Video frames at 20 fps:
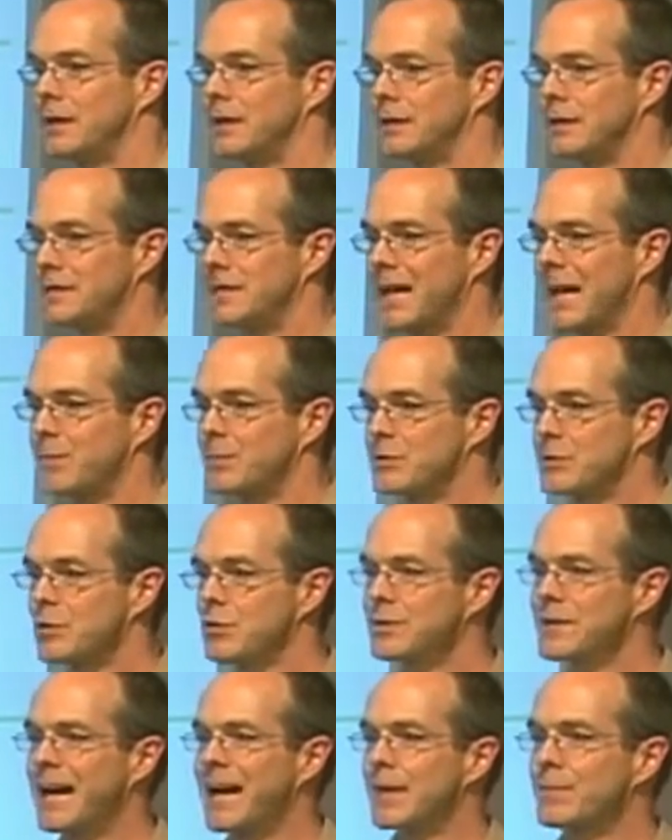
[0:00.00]
In type
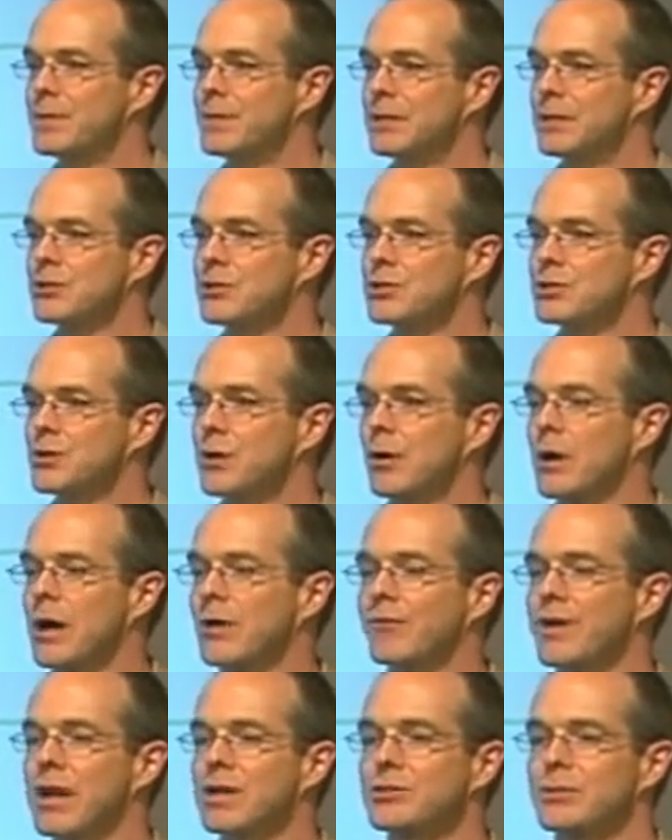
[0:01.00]
2 diabetes, you start
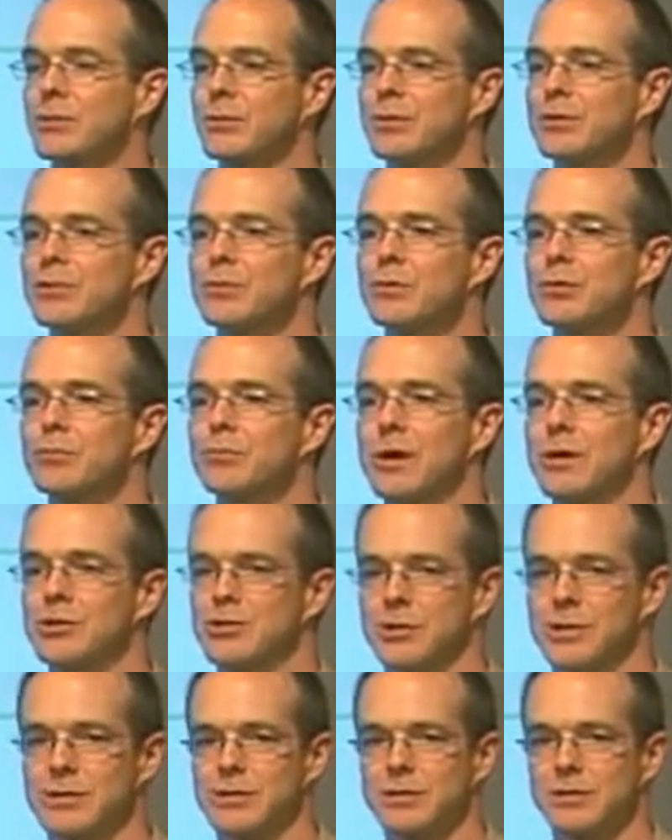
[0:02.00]
off actually with too
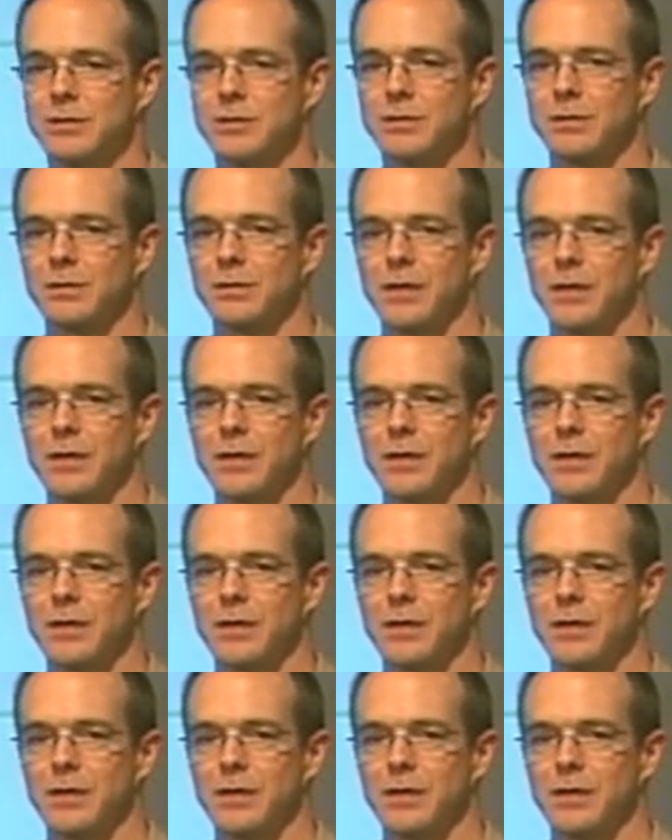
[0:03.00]
much insulin.